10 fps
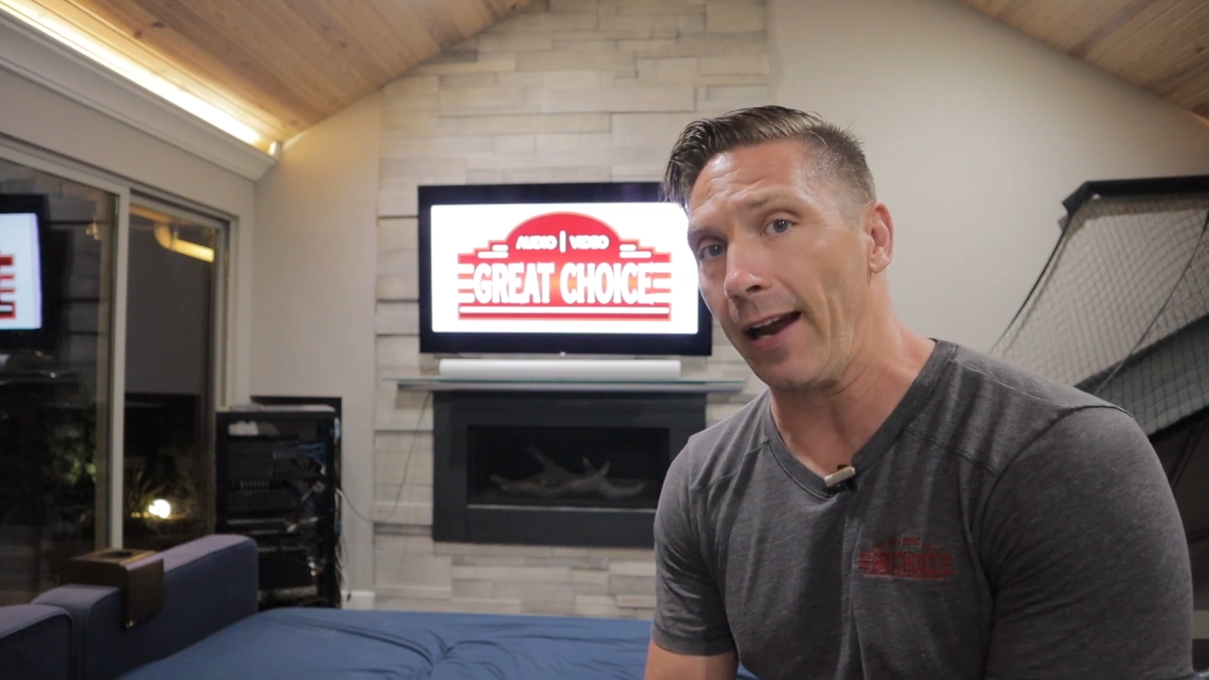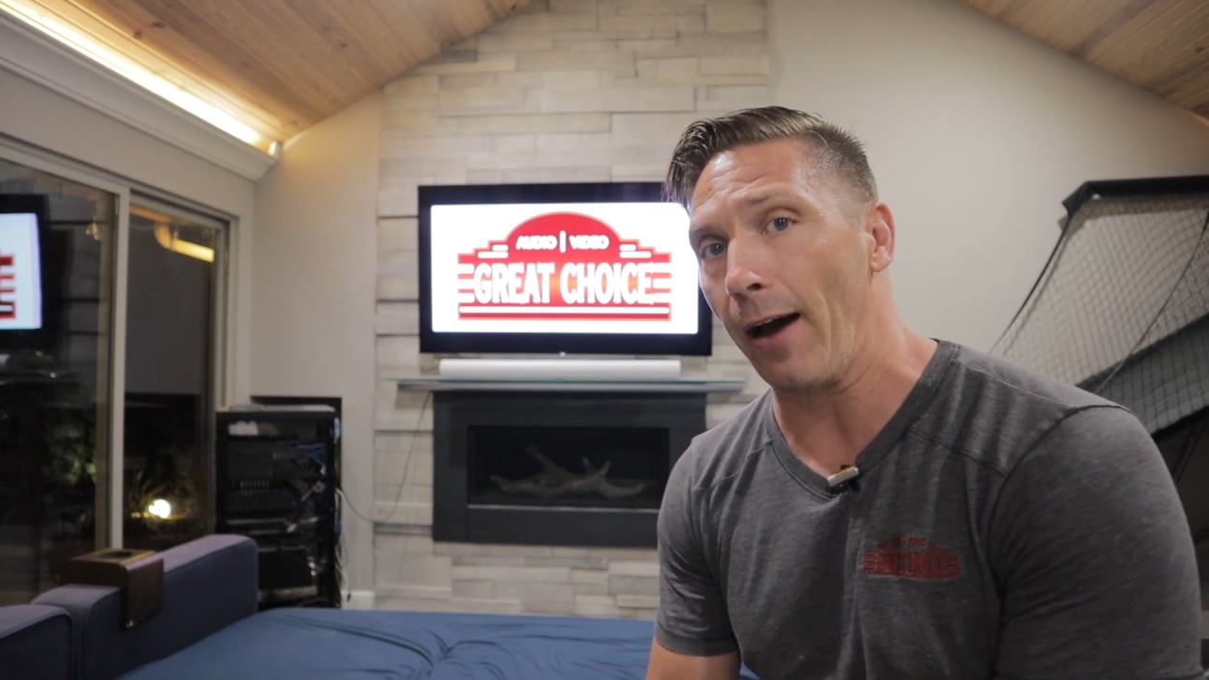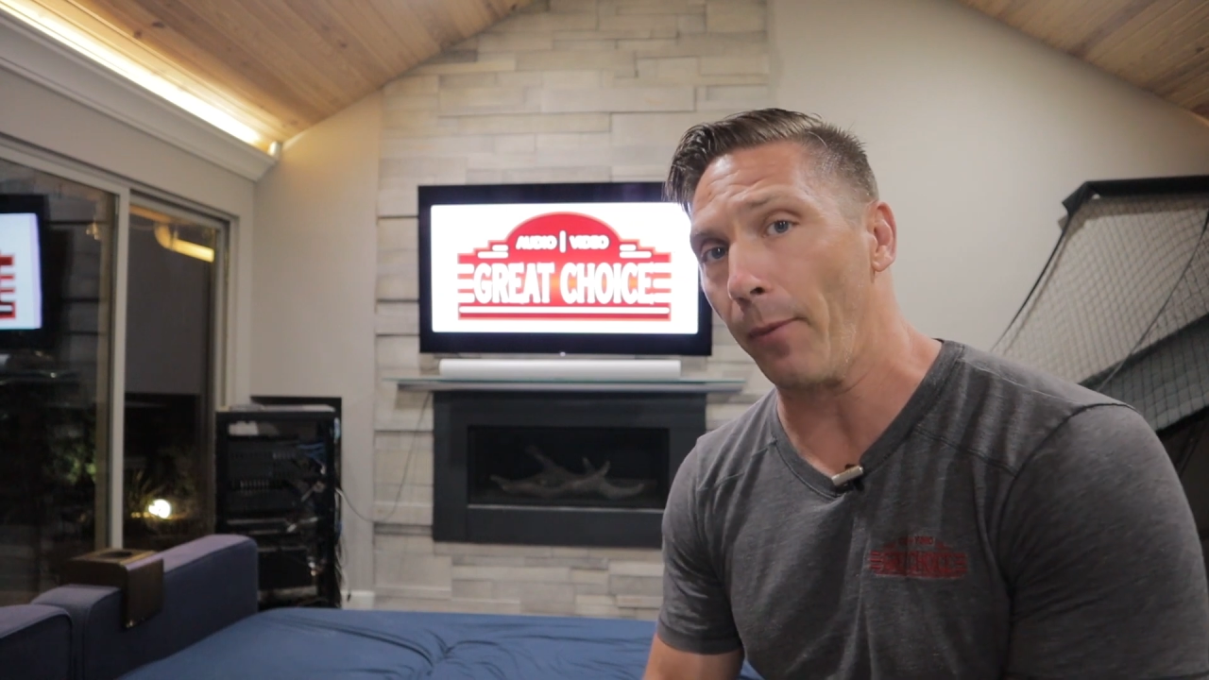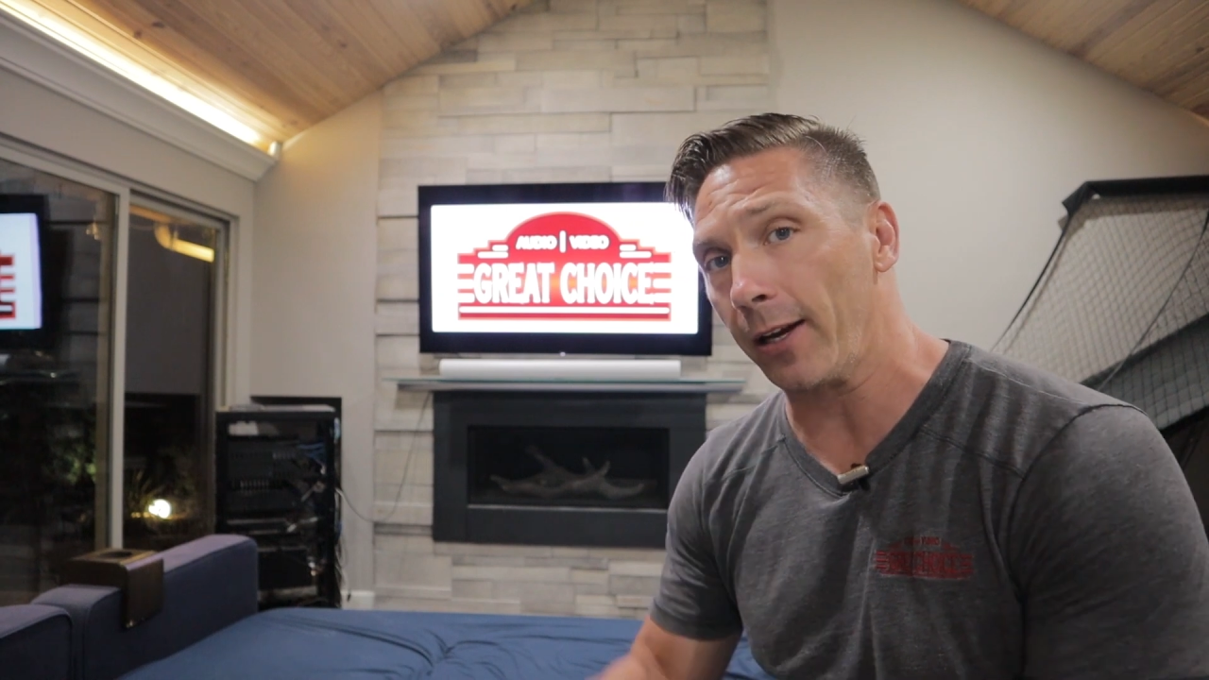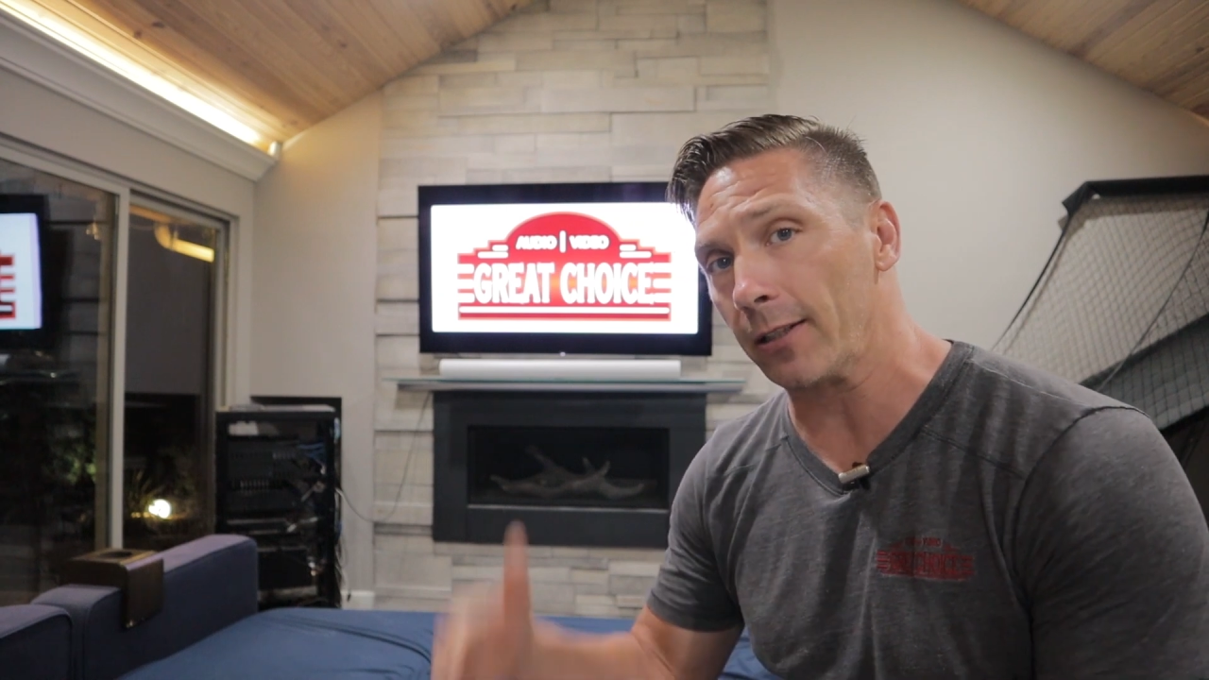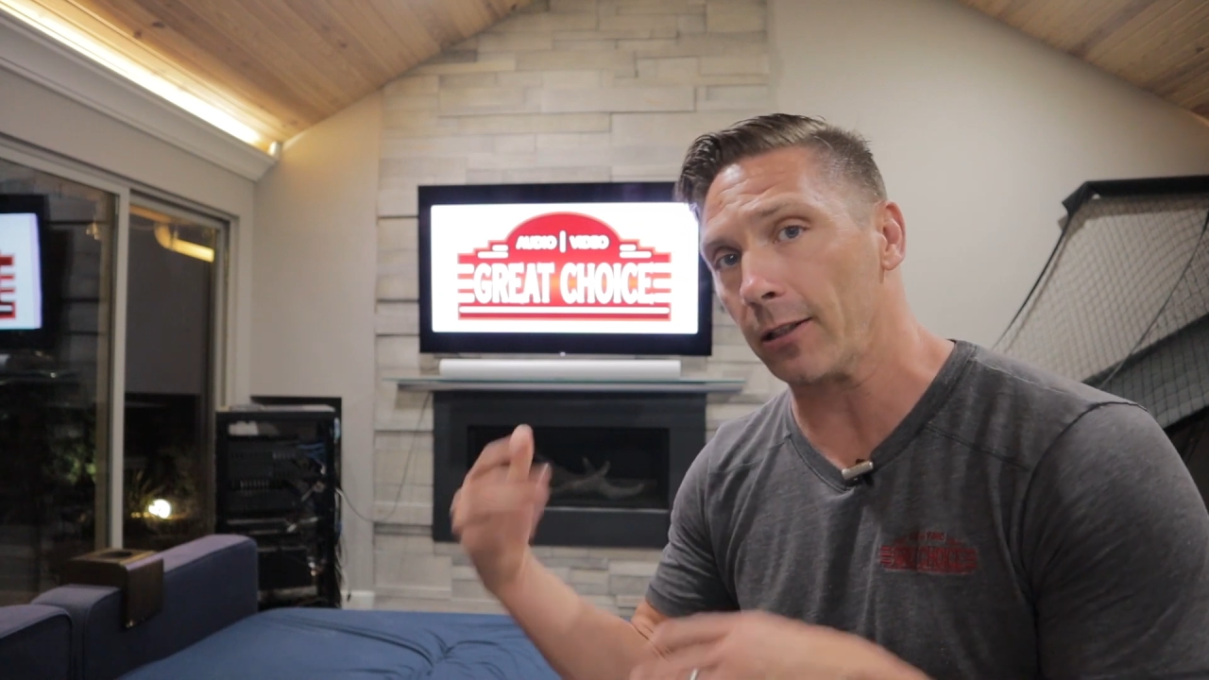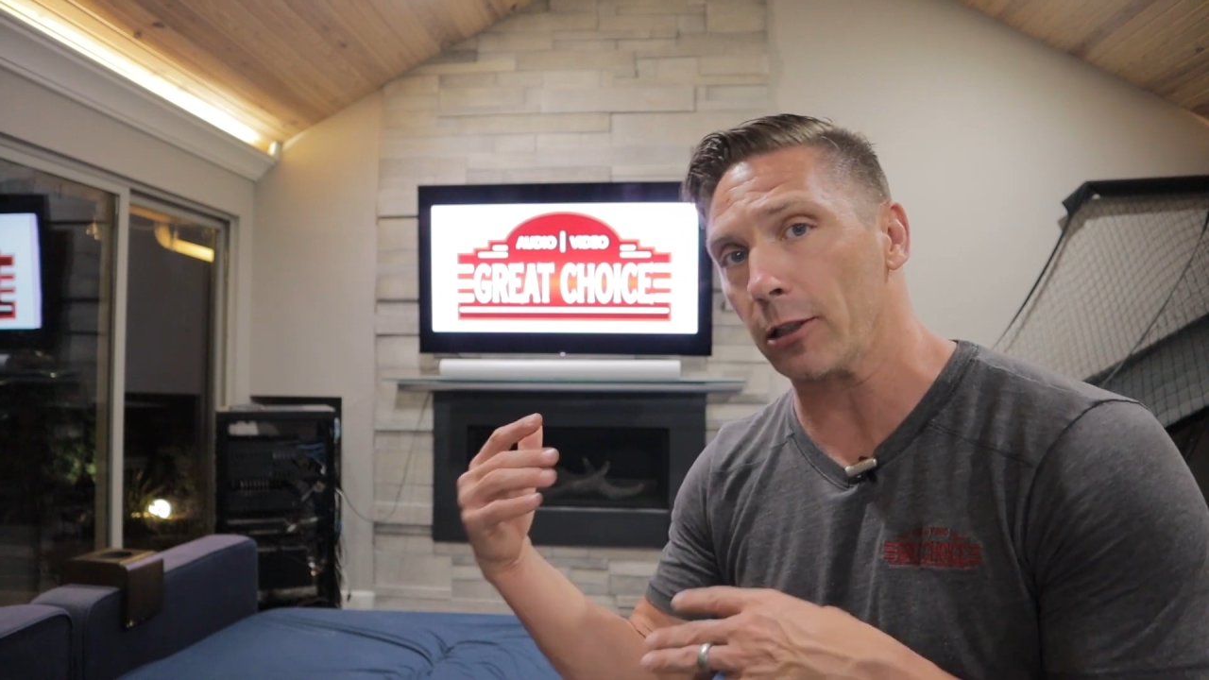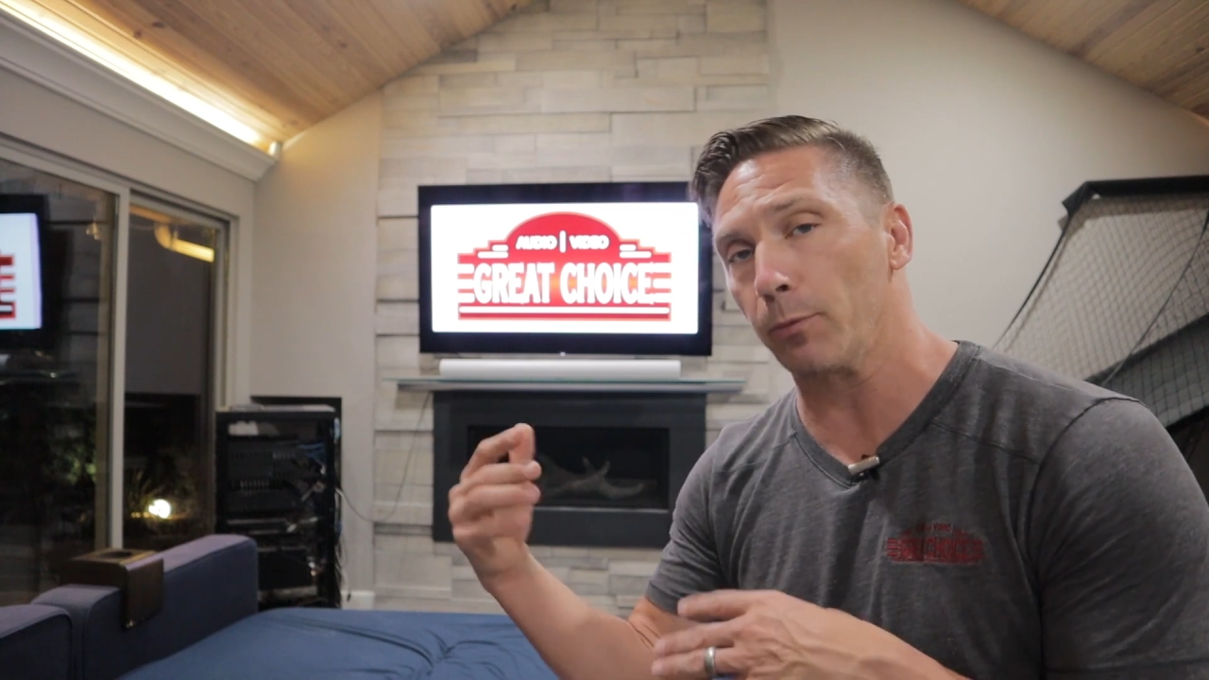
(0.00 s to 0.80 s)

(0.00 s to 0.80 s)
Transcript: Now, because of the